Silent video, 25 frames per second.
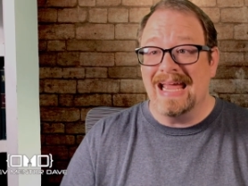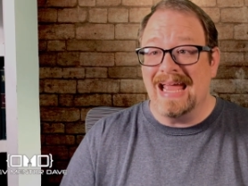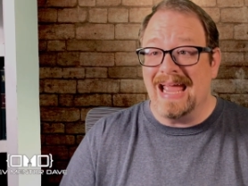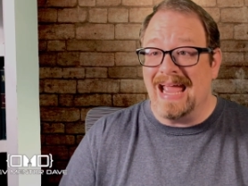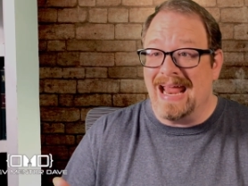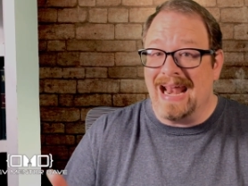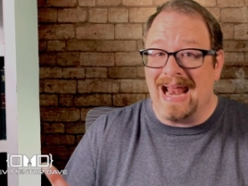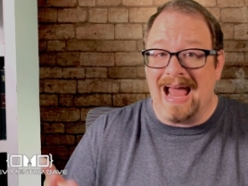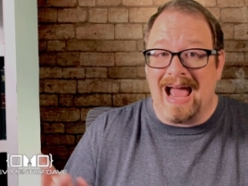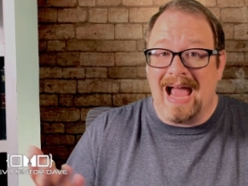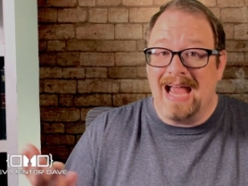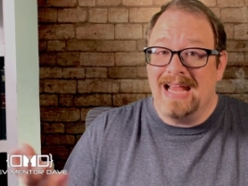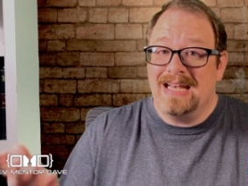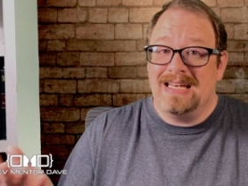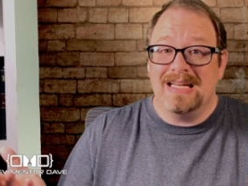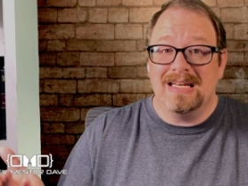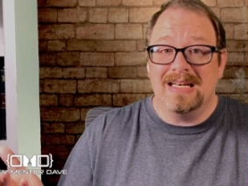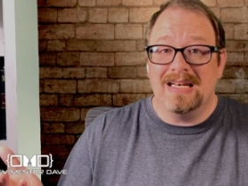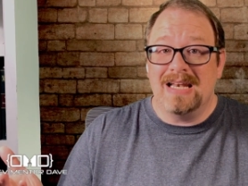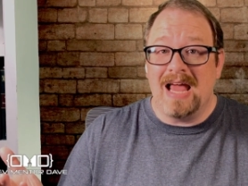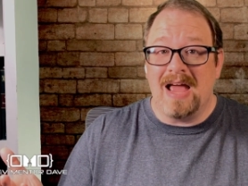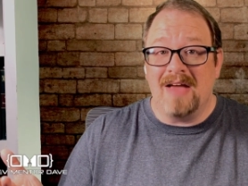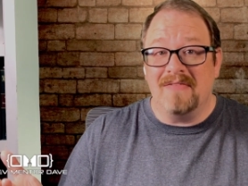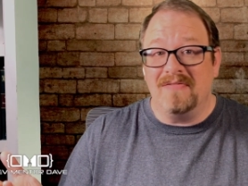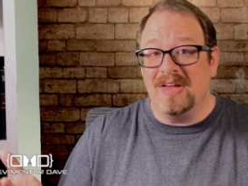and I
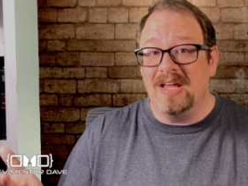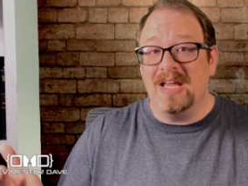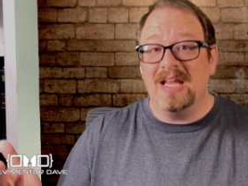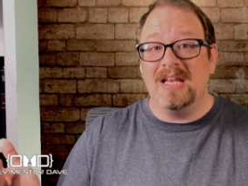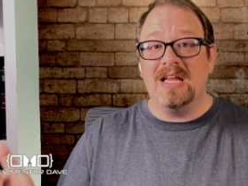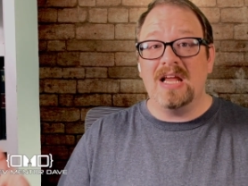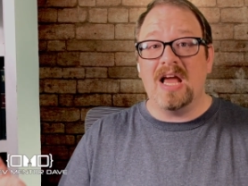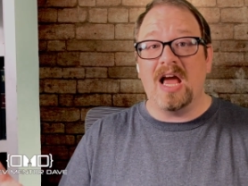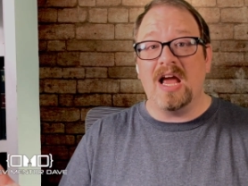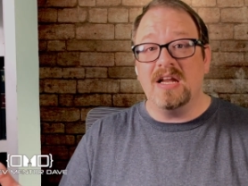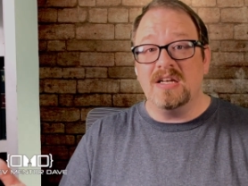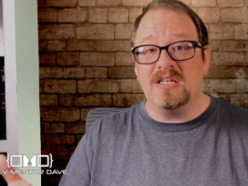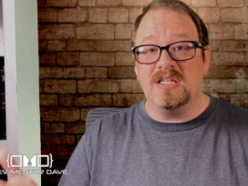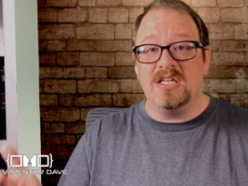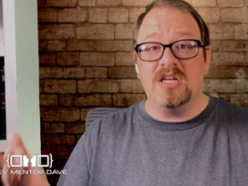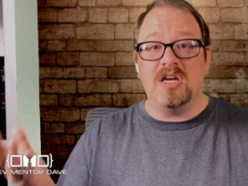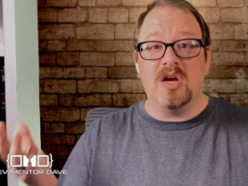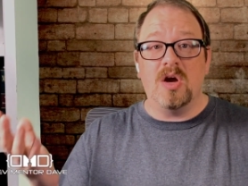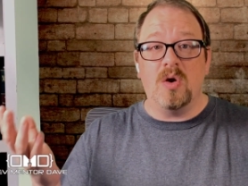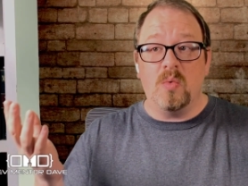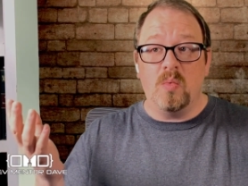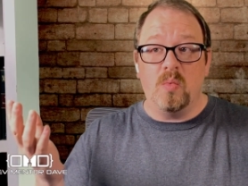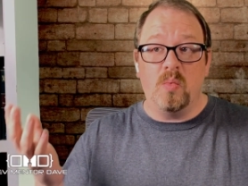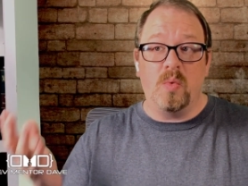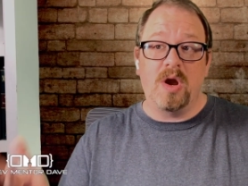didn't have any
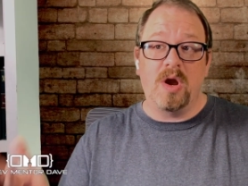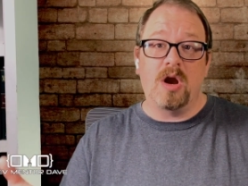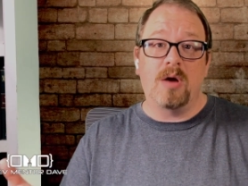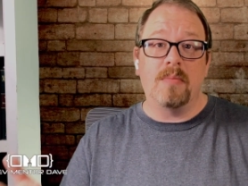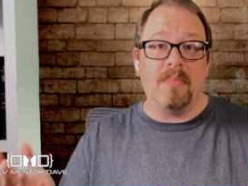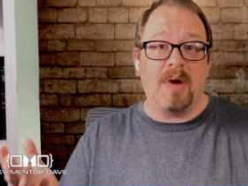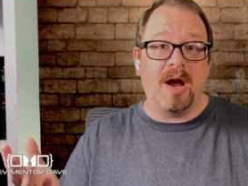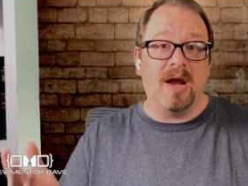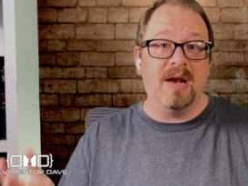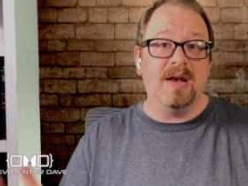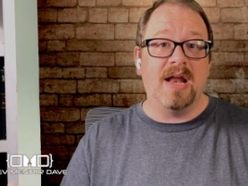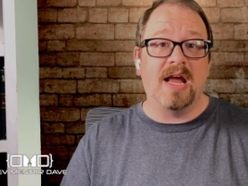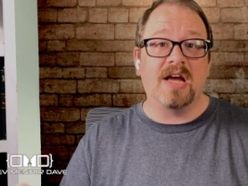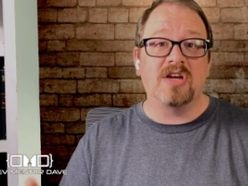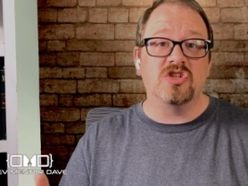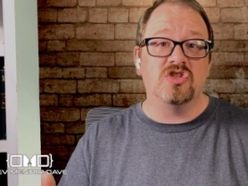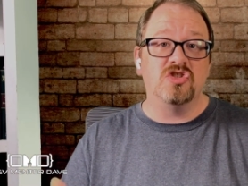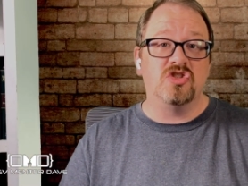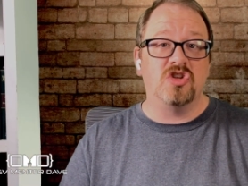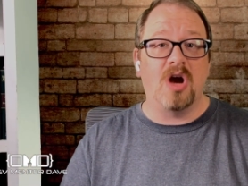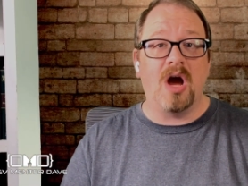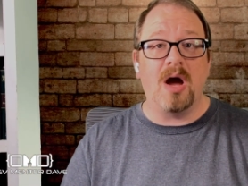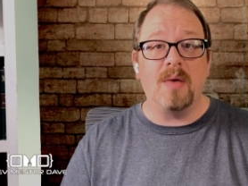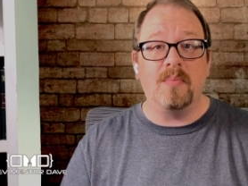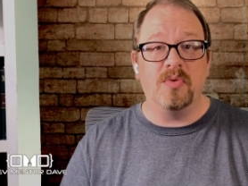idea where my next
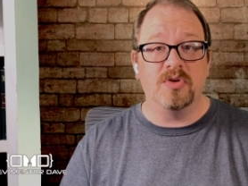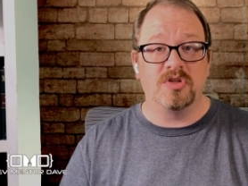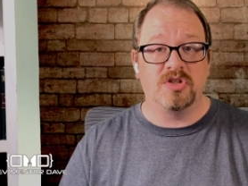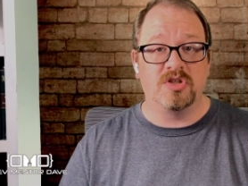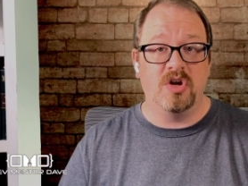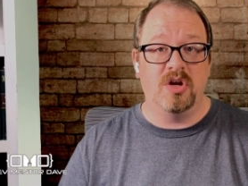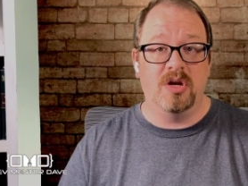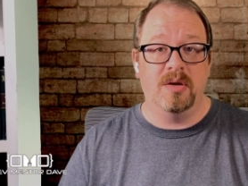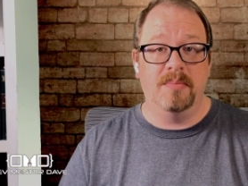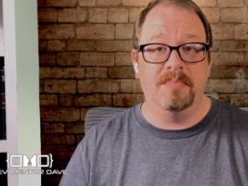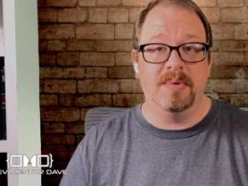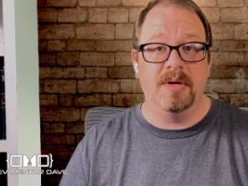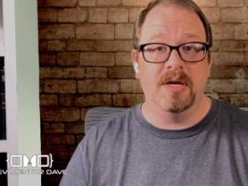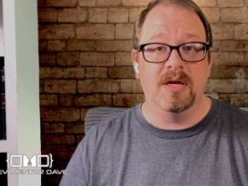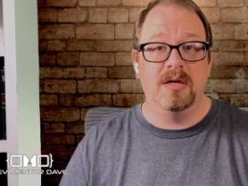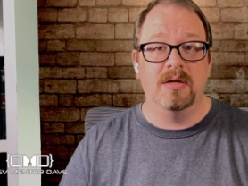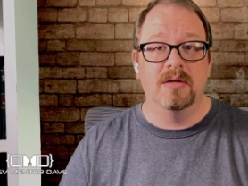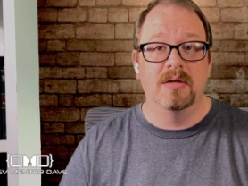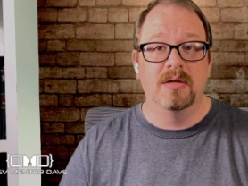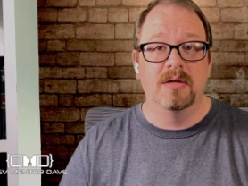job was going to be.